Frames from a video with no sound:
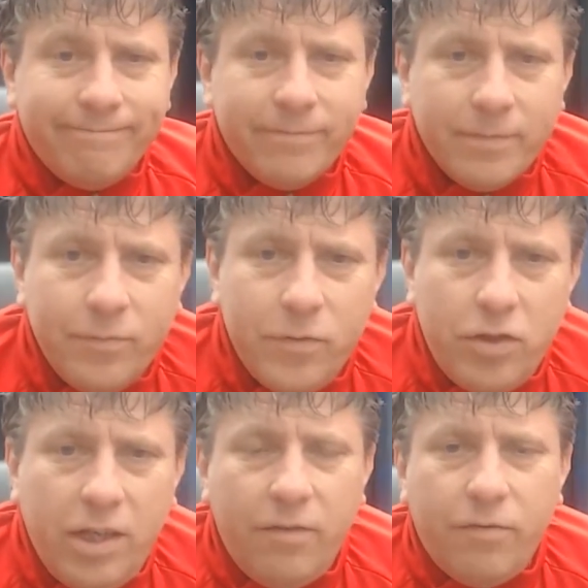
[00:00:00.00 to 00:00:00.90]
Just
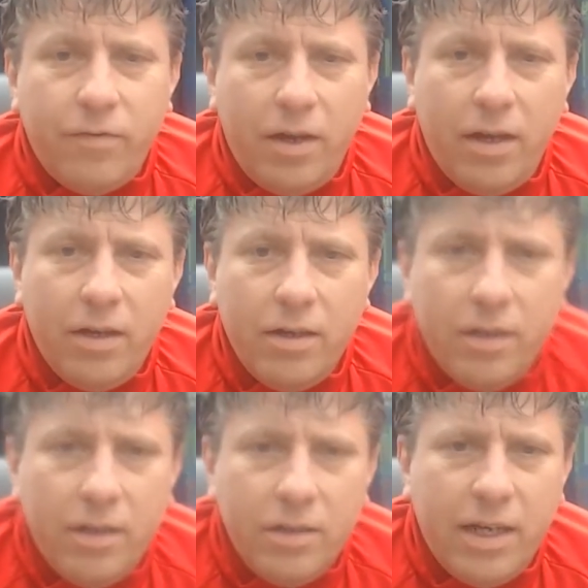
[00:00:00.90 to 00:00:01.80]
give
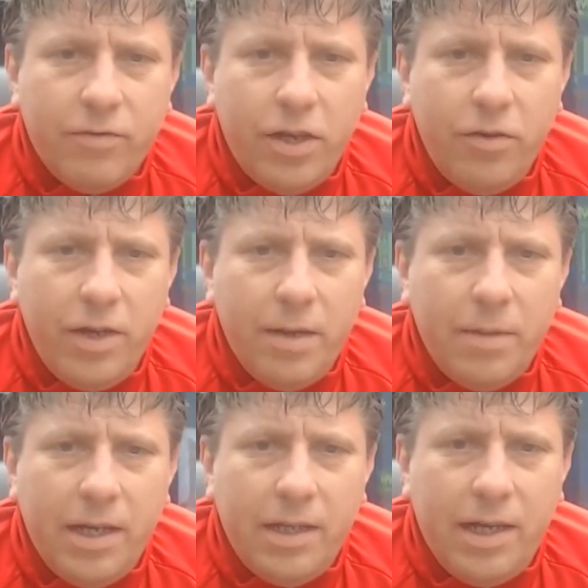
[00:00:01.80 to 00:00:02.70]
Tootie a
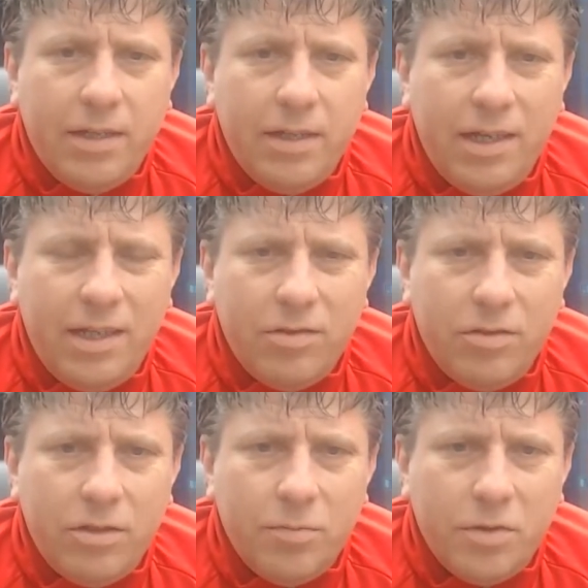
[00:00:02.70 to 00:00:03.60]
minute there to hit the
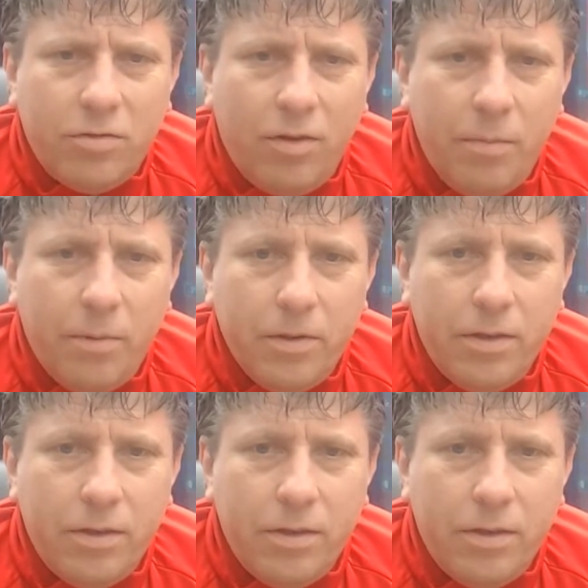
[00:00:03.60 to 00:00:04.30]
unsubscribe button.